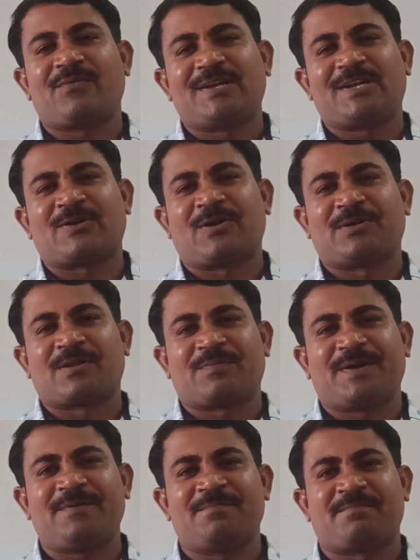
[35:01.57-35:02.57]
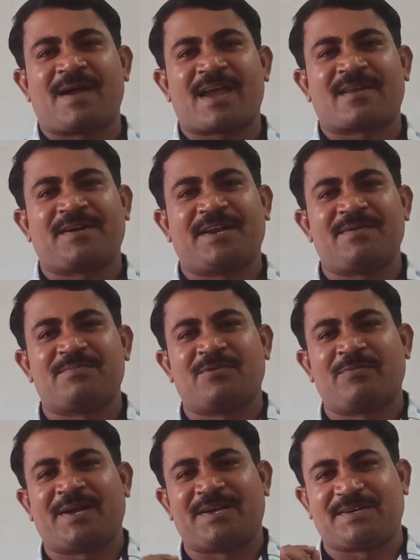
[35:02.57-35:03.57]
it contribute magnetic
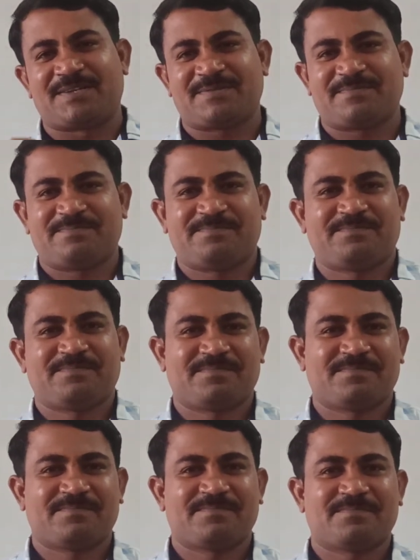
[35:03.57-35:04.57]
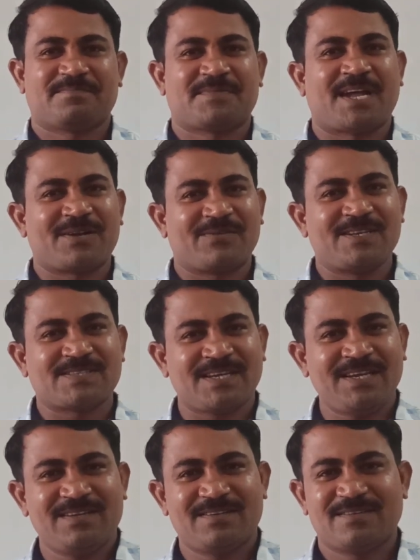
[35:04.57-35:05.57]
moment. That we'll
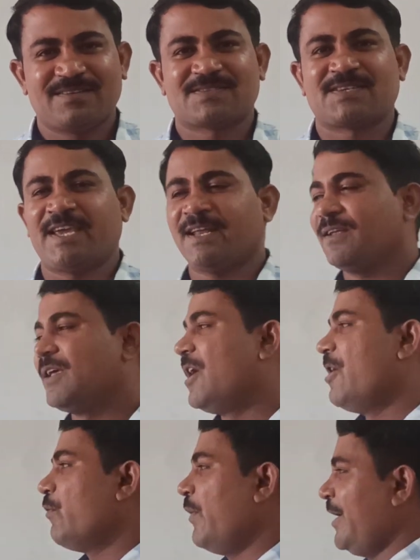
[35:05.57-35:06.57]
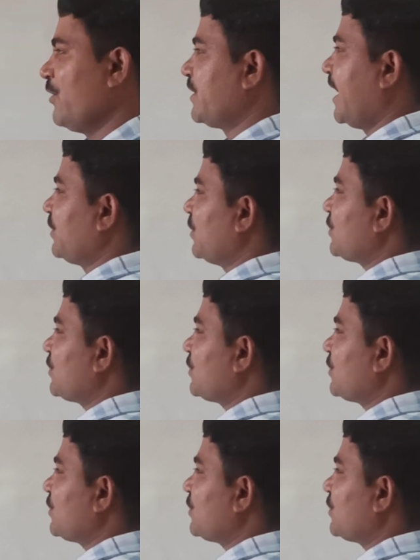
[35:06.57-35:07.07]
see. See here, we know that the